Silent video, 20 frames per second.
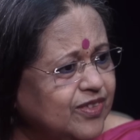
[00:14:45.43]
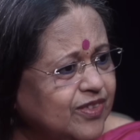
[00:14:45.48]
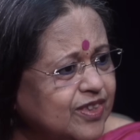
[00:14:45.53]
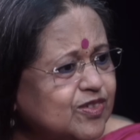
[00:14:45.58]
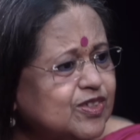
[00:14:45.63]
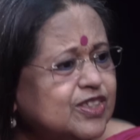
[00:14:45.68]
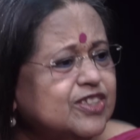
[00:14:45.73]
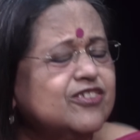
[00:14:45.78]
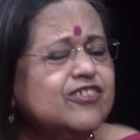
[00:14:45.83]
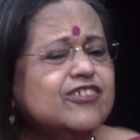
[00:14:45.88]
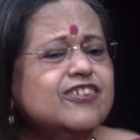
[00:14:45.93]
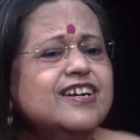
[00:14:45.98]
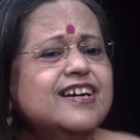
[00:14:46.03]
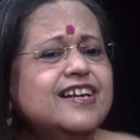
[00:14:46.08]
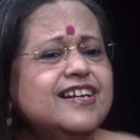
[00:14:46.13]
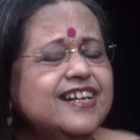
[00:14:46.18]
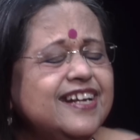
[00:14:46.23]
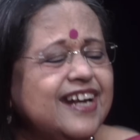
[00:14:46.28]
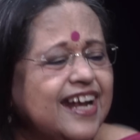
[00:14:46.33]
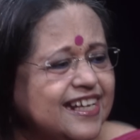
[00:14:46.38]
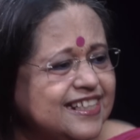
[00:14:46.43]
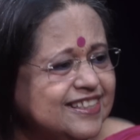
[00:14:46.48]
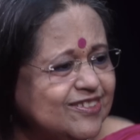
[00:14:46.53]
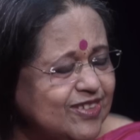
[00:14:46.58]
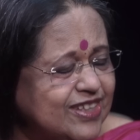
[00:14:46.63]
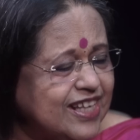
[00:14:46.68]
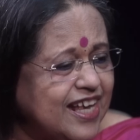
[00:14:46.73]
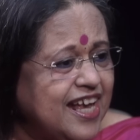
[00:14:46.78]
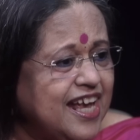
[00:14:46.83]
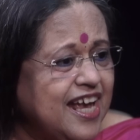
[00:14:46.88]
which was really nice
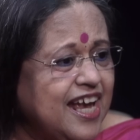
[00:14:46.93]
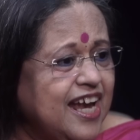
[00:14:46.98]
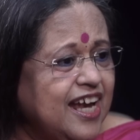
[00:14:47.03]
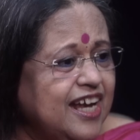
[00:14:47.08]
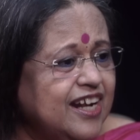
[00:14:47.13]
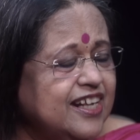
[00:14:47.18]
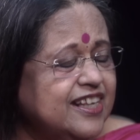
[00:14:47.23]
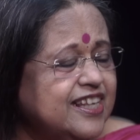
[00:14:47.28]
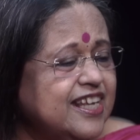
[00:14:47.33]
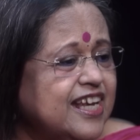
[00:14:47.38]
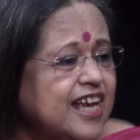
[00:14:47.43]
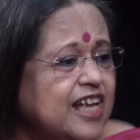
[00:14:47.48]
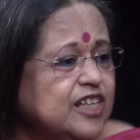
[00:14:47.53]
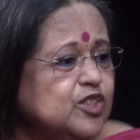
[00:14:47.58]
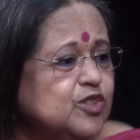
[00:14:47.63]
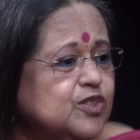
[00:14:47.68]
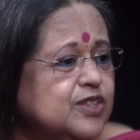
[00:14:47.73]
with Hrithik and